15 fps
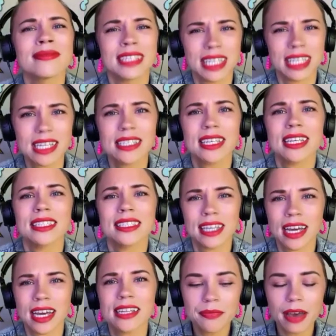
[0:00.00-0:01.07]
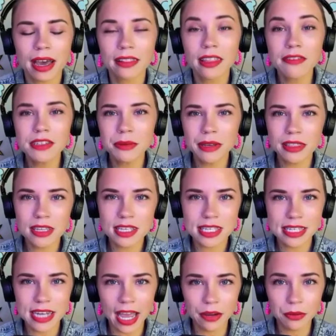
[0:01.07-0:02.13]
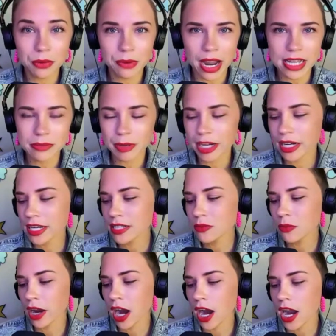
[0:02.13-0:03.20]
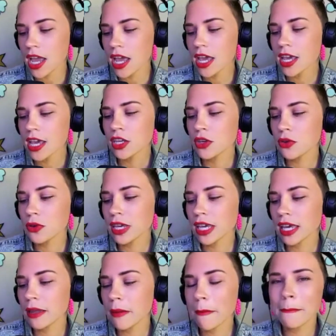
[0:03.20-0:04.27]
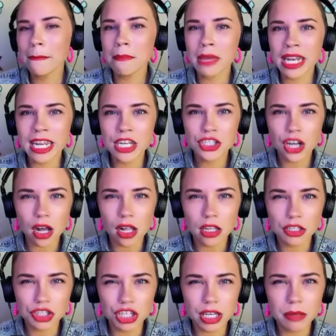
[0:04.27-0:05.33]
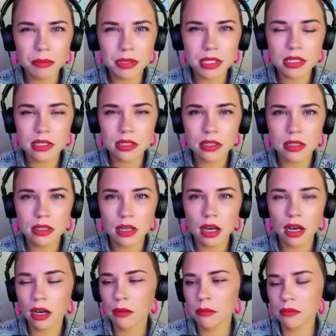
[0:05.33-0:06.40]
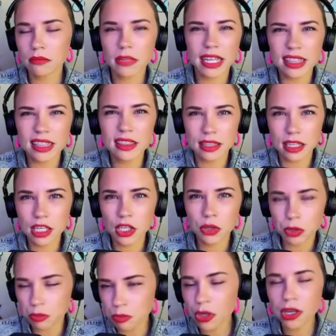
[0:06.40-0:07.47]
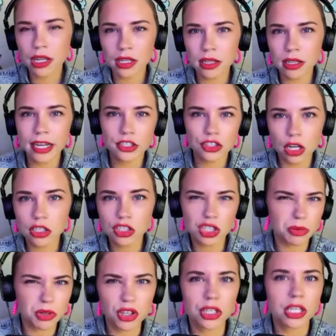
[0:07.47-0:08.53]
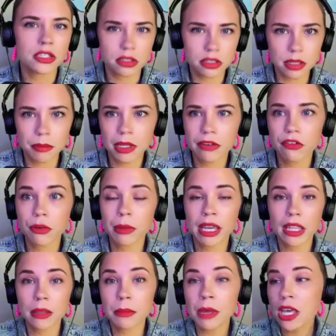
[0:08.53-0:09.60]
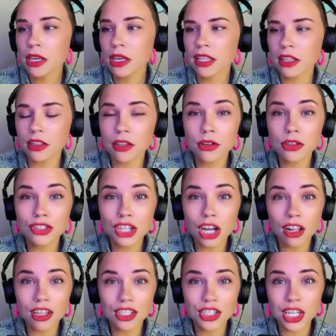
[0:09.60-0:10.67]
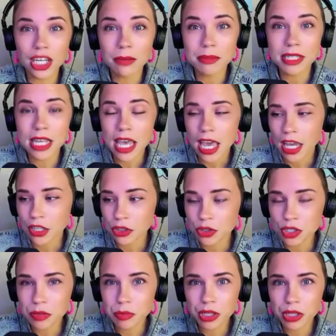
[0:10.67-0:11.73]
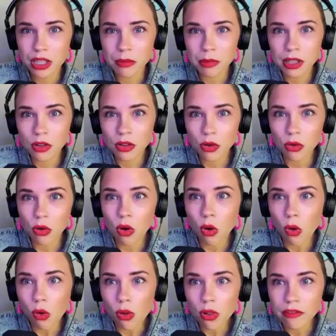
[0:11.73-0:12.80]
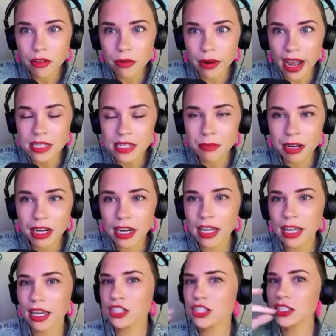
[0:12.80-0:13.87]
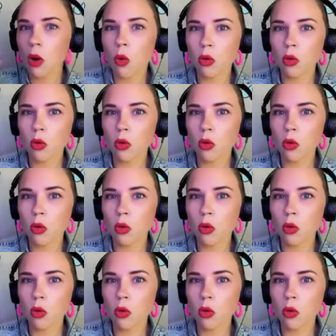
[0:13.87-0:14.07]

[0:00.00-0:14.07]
Yes, yes, yes. I love to make this snack with raspberries where you get mini chocolate chips, like that you would put in like chocolate chip cookies or something if you're making them. You get the little chocolate chips and you just put them in the little hole of the raspberry and just